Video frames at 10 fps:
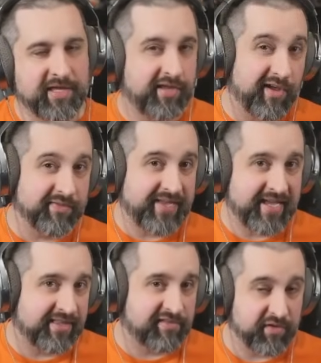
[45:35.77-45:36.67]
You don't
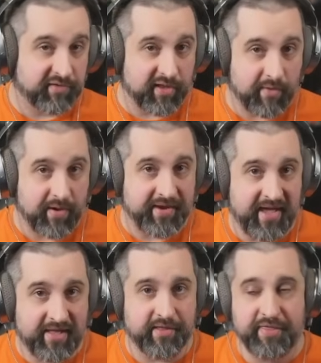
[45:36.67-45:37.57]
take this when you're low on
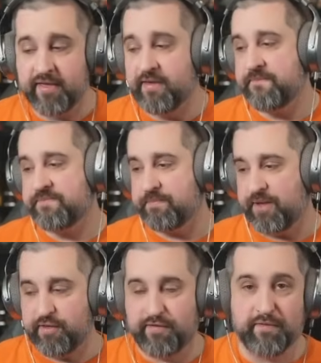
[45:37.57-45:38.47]
health,
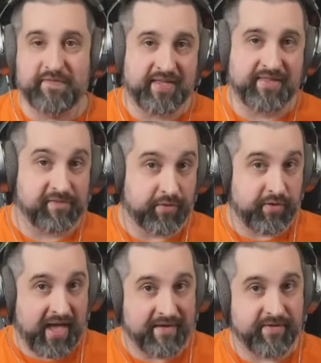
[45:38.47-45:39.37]
but you do take this when
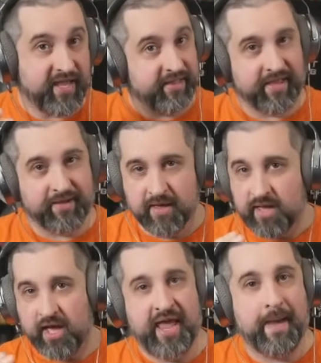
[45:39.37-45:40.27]
you have, again, like
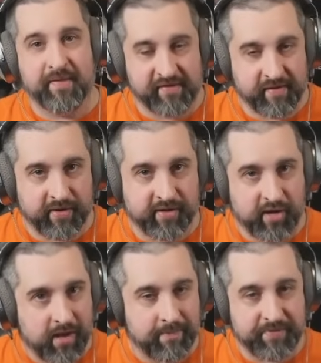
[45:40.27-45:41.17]
an emissary
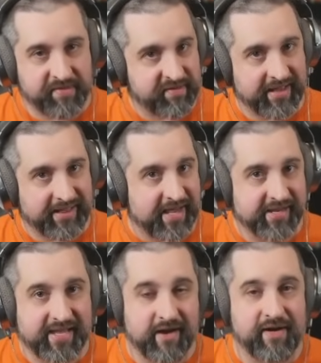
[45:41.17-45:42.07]
comp that's got a lot
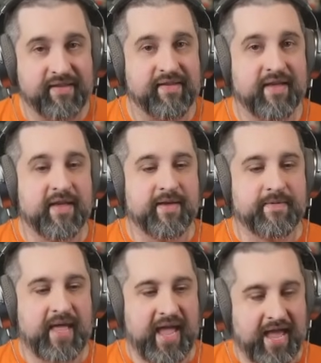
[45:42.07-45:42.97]
of carries,
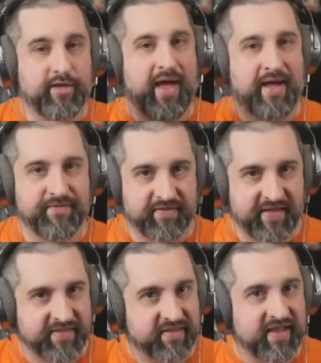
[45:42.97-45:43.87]
and you have
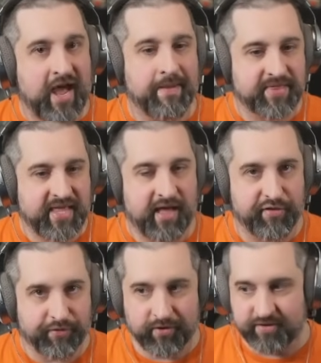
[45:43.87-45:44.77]
the time and the
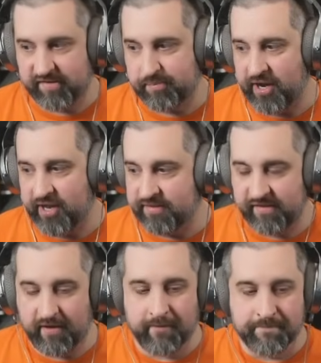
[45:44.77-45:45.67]
health for it to spread.
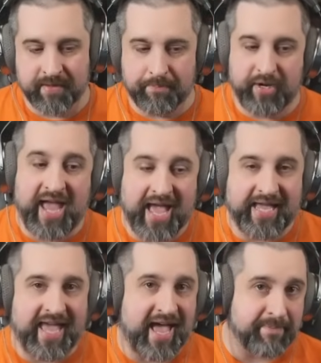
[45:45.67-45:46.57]
So pretty high
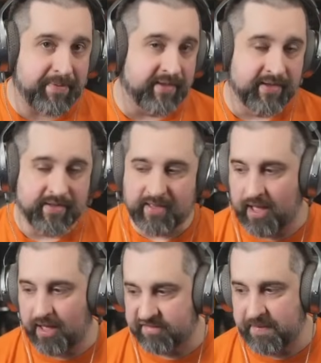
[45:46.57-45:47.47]
cap.
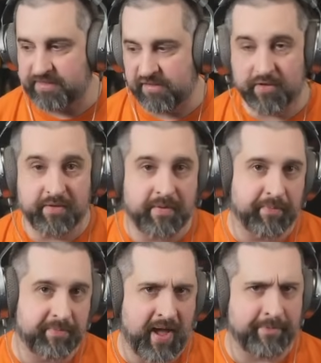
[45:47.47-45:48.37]
Expect this one to be
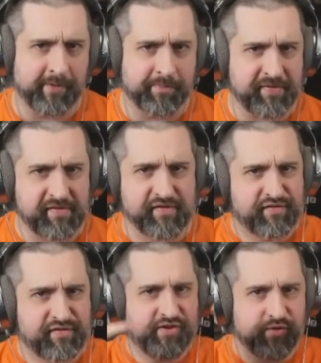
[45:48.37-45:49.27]
pretty popular. Plus, it's
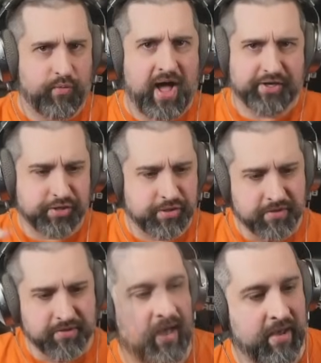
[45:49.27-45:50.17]
just fun to watch.
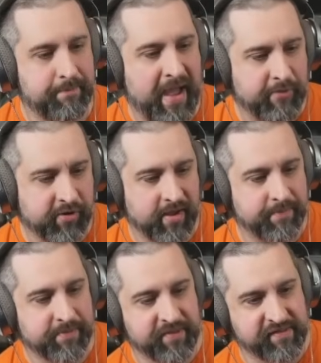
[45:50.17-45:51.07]
Power
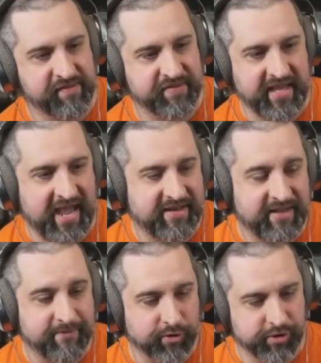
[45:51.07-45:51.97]
Up. This is
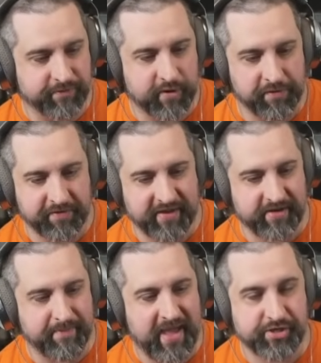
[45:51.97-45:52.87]
the AD version of
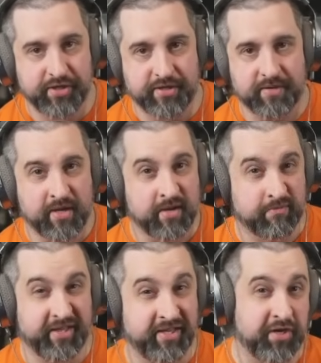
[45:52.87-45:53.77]
Cultivating Magic.
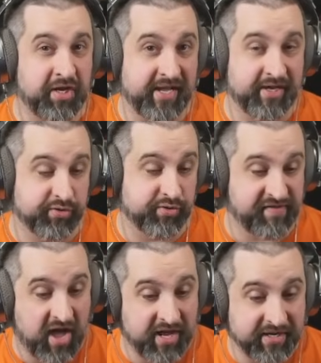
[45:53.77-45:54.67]
Really good on like a
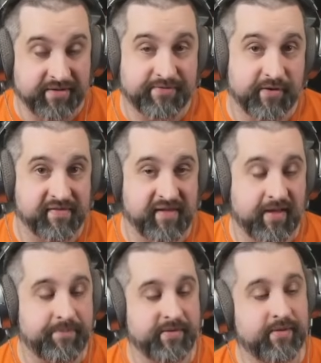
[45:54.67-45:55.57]
Tristana, for
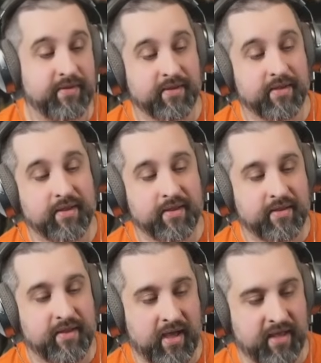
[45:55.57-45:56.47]
example.
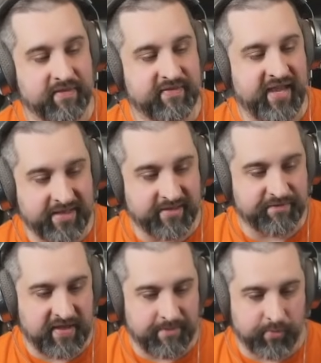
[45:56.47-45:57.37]
Titan of
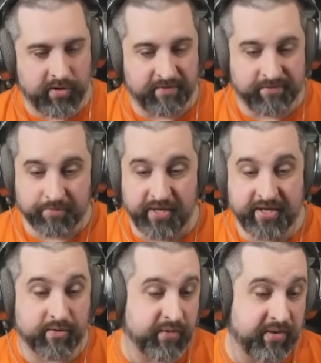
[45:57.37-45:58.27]
Teamwork. If you're
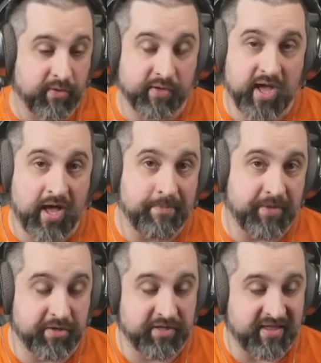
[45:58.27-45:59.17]
playing a reroll comp
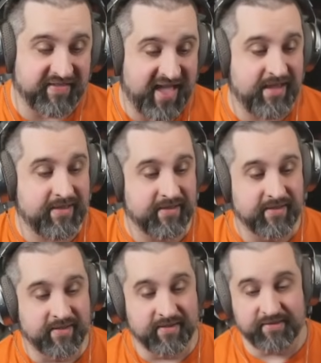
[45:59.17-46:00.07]
and you need a tank,
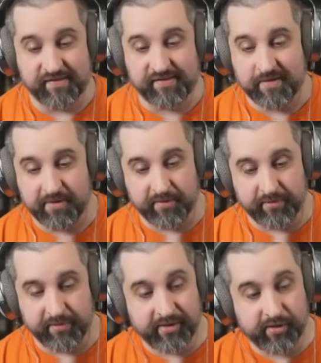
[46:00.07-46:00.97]
this can be
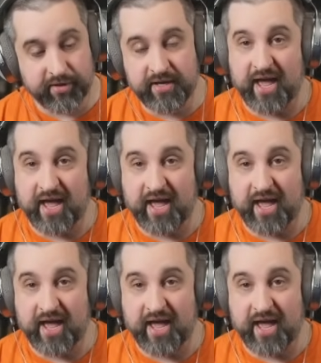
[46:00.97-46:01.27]
really, really good.